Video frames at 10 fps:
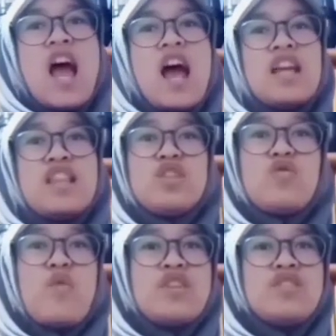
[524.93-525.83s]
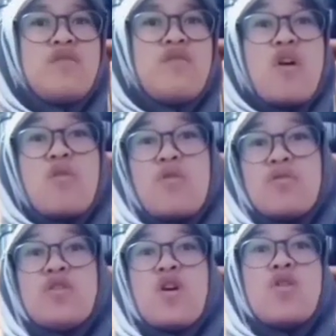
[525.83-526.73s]
This question
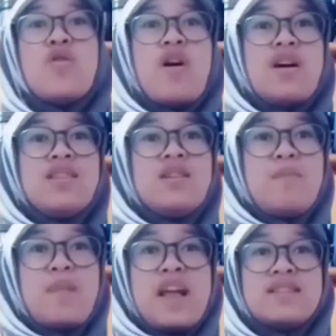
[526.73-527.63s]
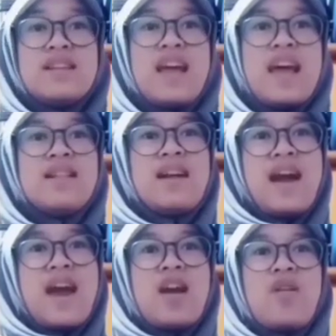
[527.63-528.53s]
focuses you on the present and
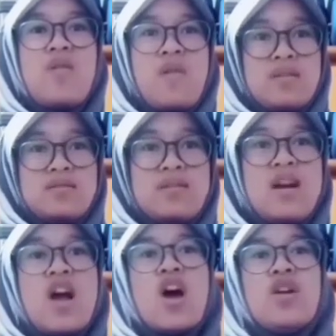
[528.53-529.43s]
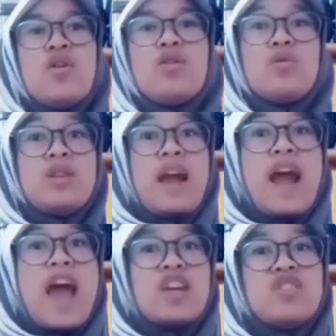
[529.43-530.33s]
encourages you to take
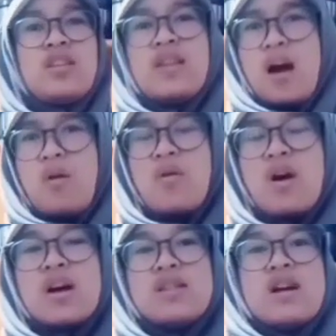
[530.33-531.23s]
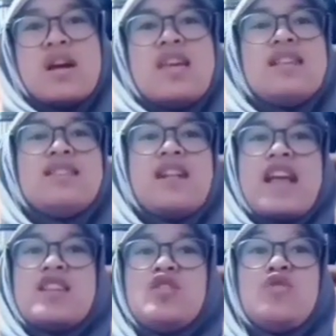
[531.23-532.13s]
action now. The
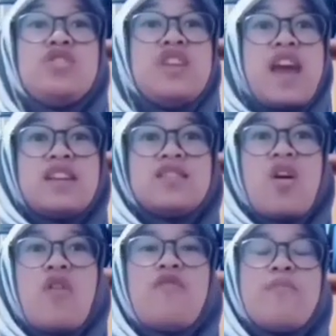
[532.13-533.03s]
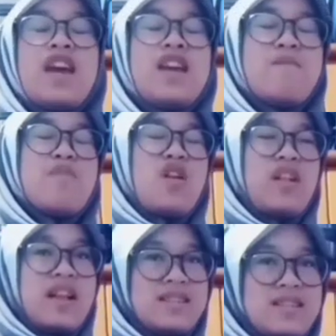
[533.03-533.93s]
encourages you chance of making
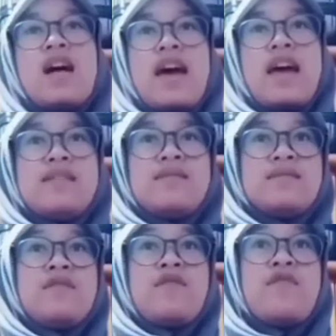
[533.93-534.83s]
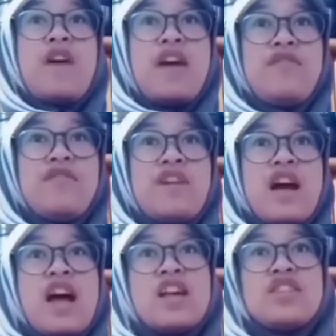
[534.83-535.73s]
progress. And 5.
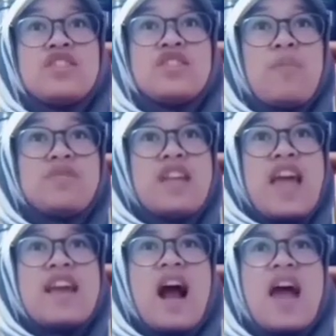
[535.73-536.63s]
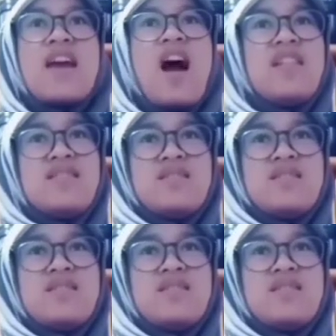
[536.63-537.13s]
Stop saying I can't.